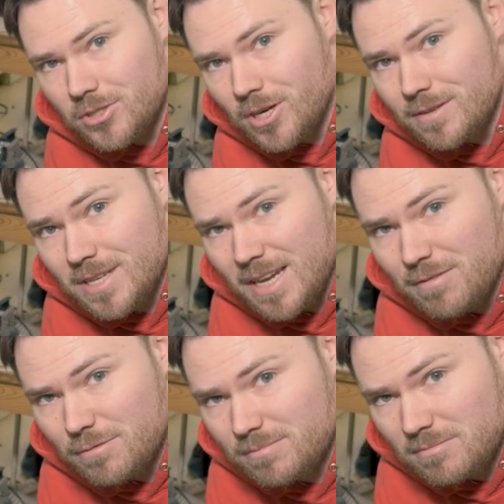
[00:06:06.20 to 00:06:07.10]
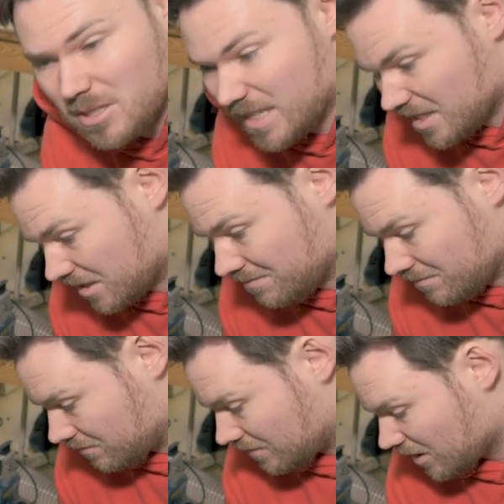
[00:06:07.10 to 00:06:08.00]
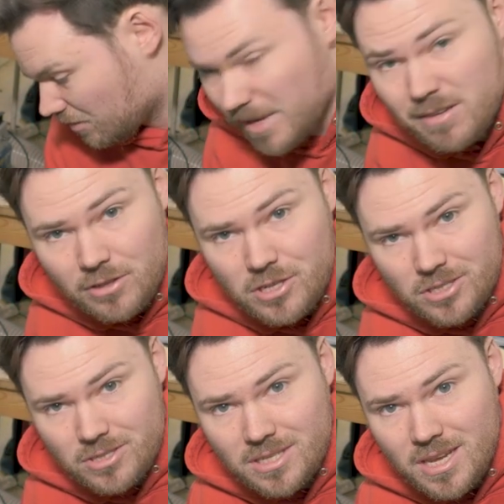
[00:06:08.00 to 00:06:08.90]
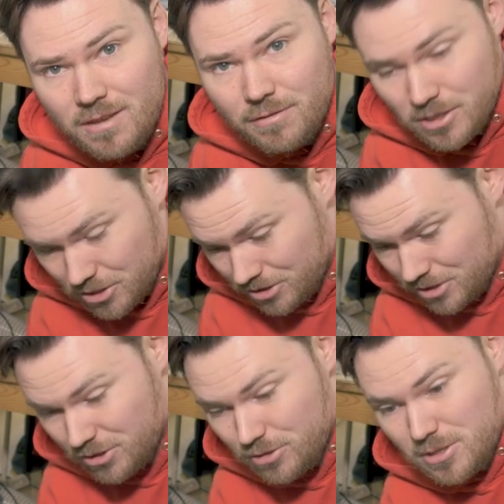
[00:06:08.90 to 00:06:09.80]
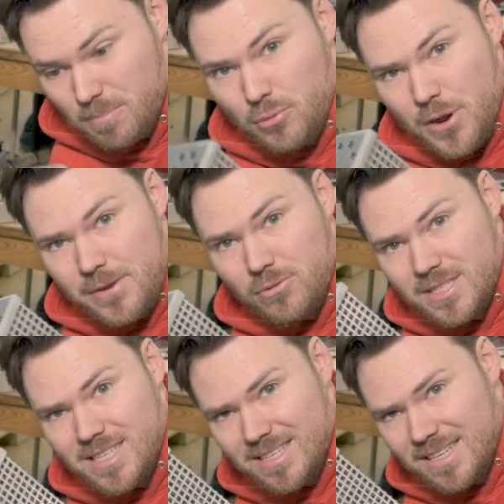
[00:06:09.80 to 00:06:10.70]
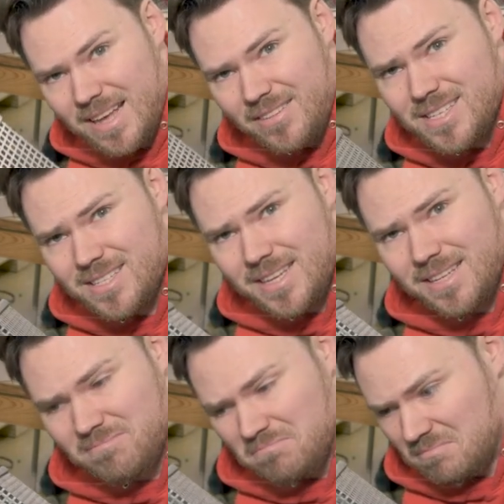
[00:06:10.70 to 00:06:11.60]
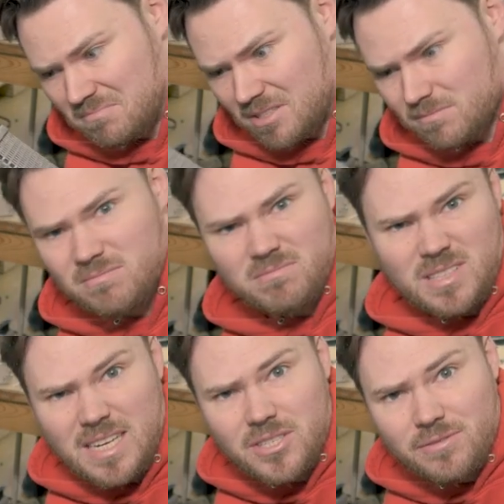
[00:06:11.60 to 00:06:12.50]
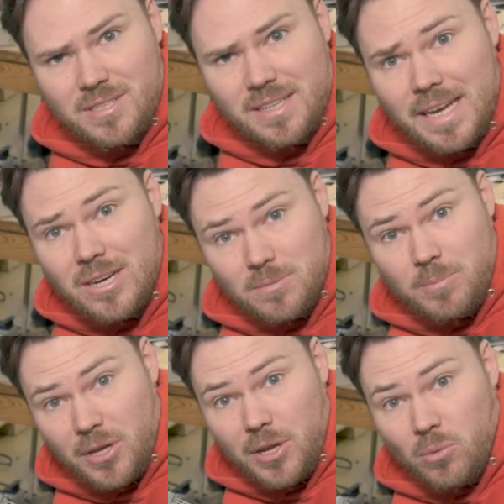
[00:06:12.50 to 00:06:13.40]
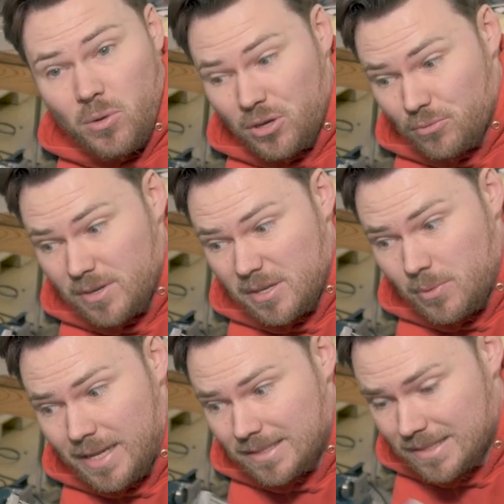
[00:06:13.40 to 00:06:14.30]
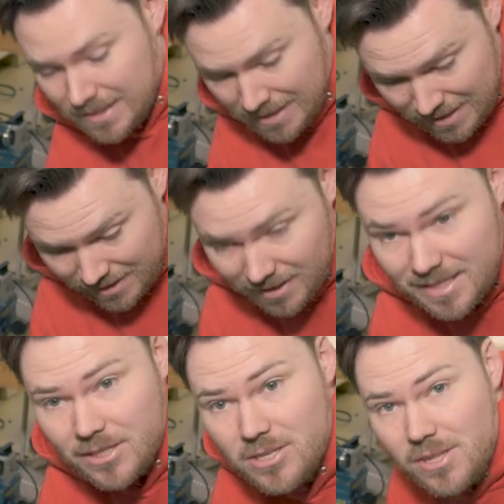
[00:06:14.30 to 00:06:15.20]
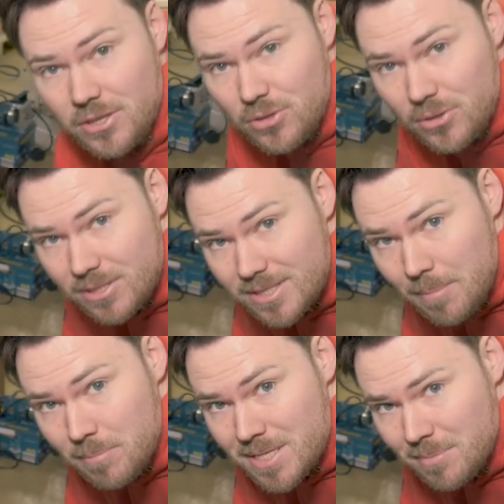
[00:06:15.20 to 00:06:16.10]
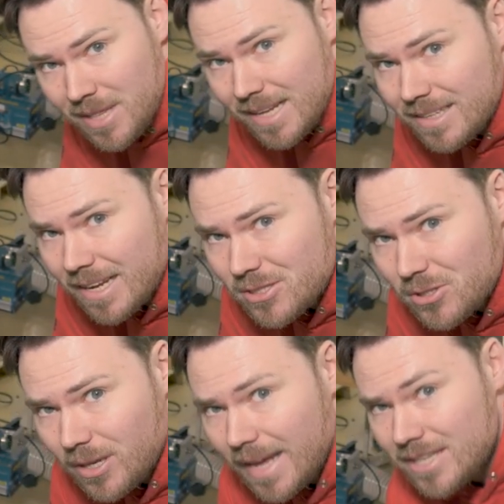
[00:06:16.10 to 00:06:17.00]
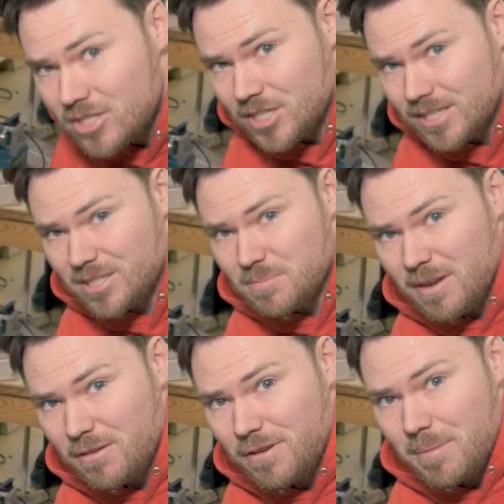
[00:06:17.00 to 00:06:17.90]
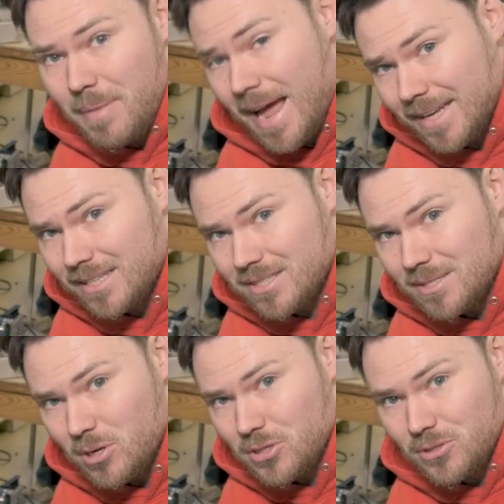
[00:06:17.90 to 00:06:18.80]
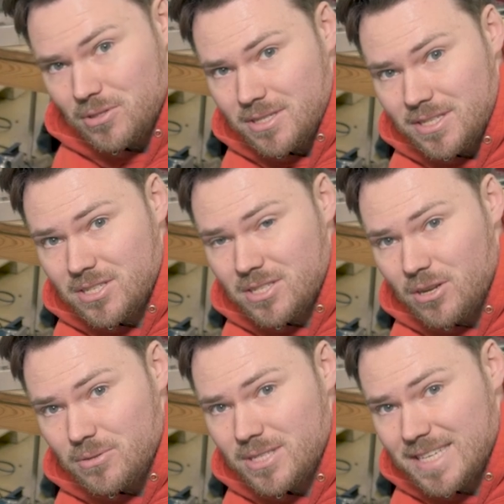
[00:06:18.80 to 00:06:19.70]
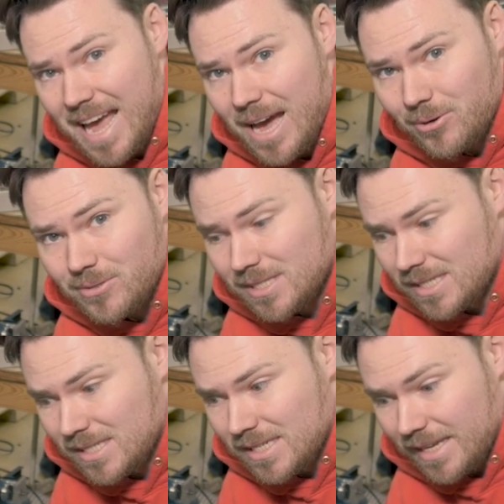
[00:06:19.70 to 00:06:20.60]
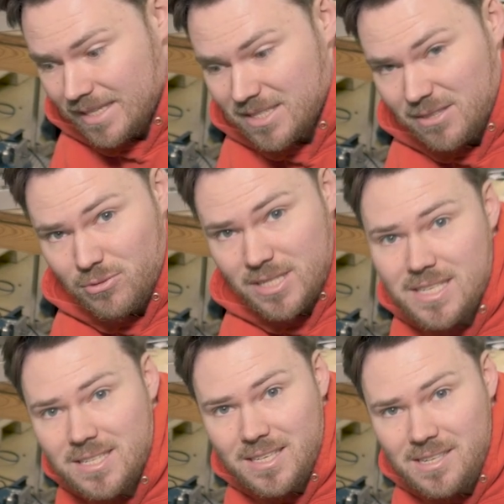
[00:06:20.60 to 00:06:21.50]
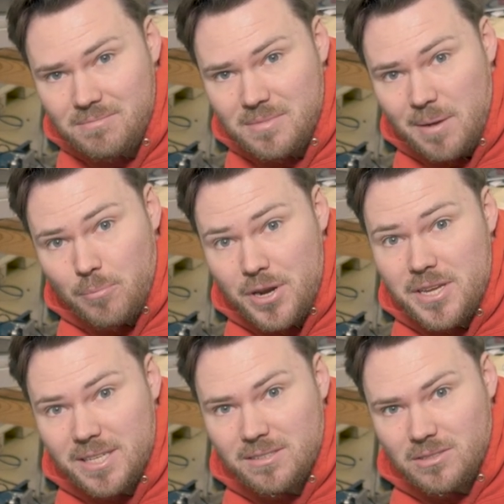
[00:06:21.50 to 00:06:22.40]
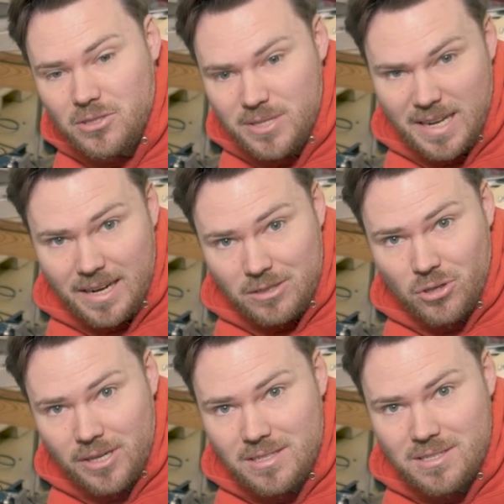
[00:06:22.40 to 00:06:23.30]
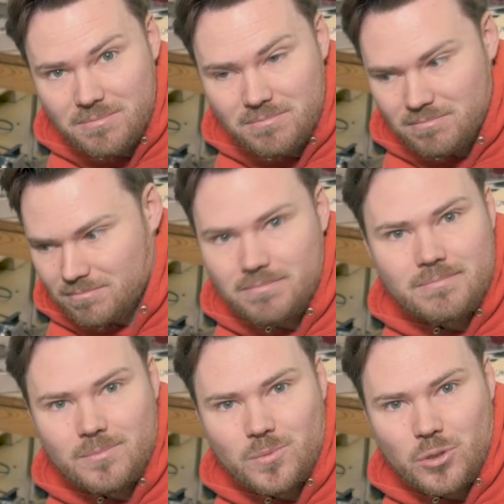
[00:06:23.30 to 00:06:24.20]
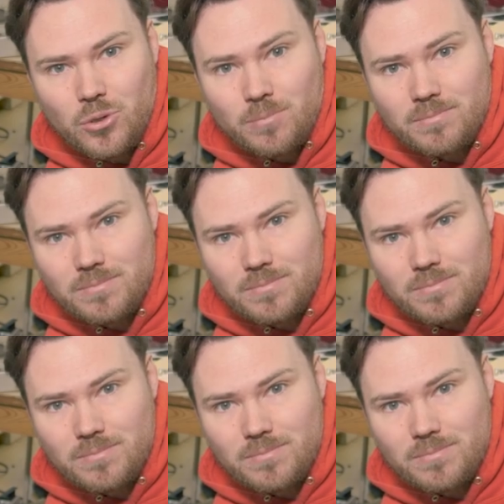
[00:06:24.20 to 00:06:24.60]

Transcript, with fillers: drives have, at least in the bigger versions, function to use a brake resistor. Now this thing, it's actually for something else, but it'll work really well. The idea is that you can dump some of that electrical energy that's being fed back into the motor as it slows down into the resistor and brake it using electronics. Cool.